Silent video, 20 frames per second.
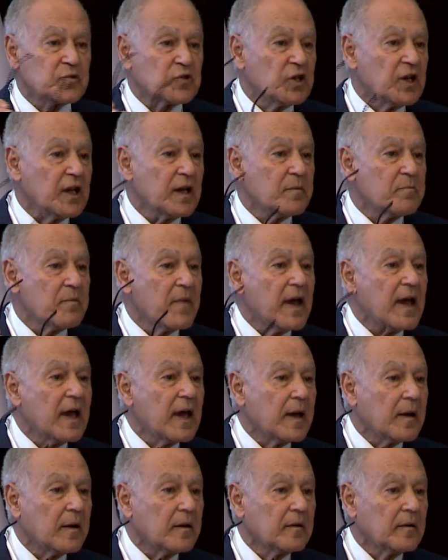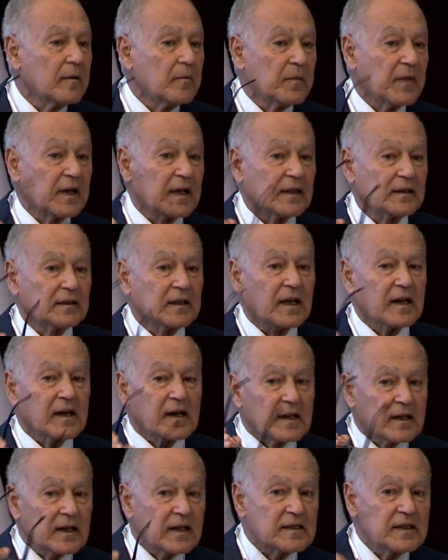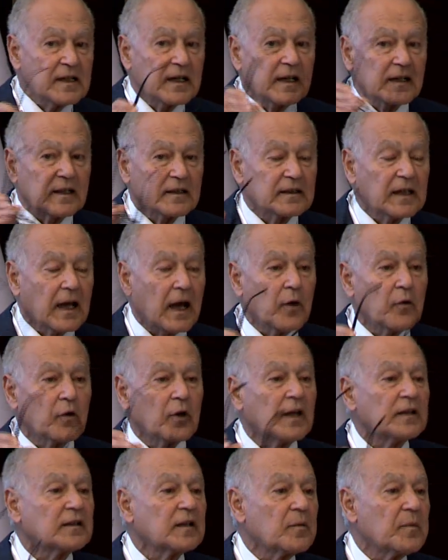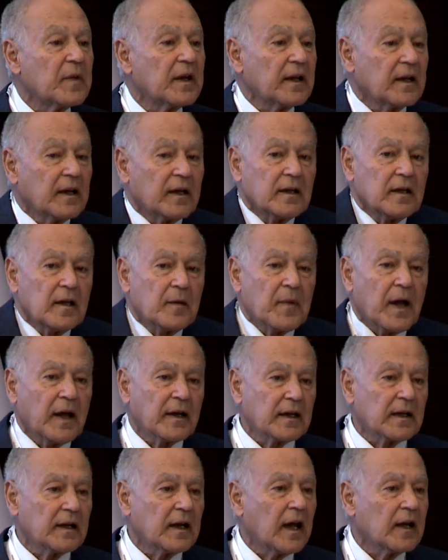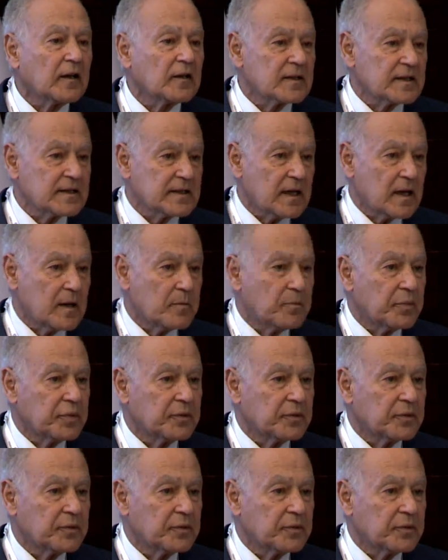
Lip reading: So if anything goes wrong with the world in terms of drought or climate change,